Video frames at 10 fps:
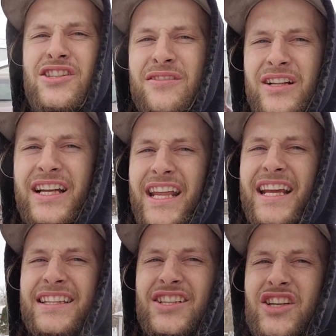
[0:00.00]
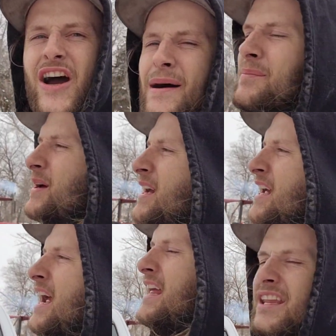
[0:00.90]
some cleaning in the shop,
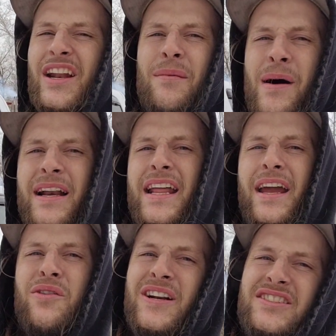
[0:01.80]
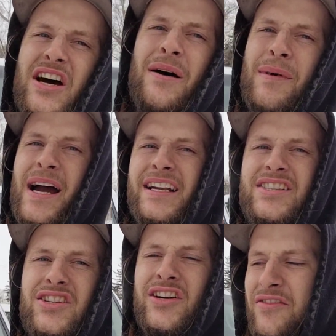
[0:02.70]
and then on Monday, when it's not
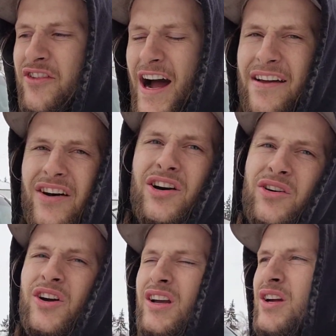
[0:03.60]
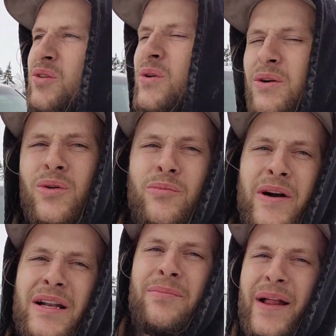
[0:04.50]
minus 35 out, we will
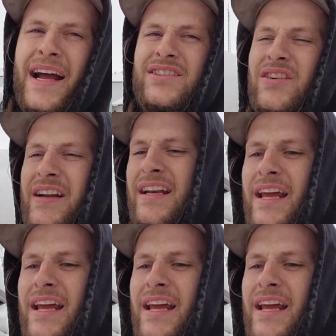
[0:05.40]
bring the planter in